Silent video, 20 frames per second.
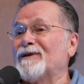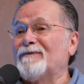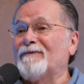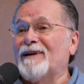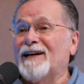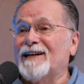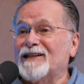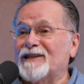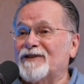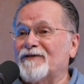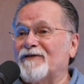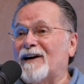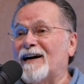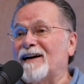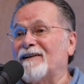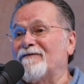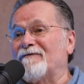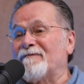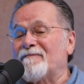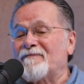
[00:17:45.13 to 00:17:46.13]
He made his
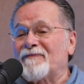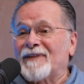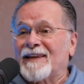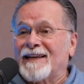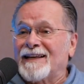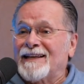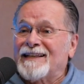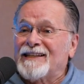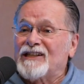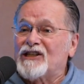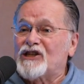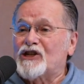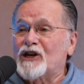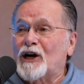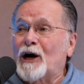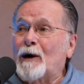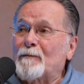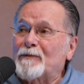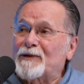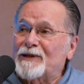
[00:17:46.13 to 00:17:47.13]
five
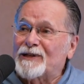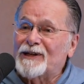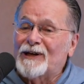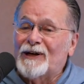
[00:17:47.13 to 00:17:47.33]
jumps,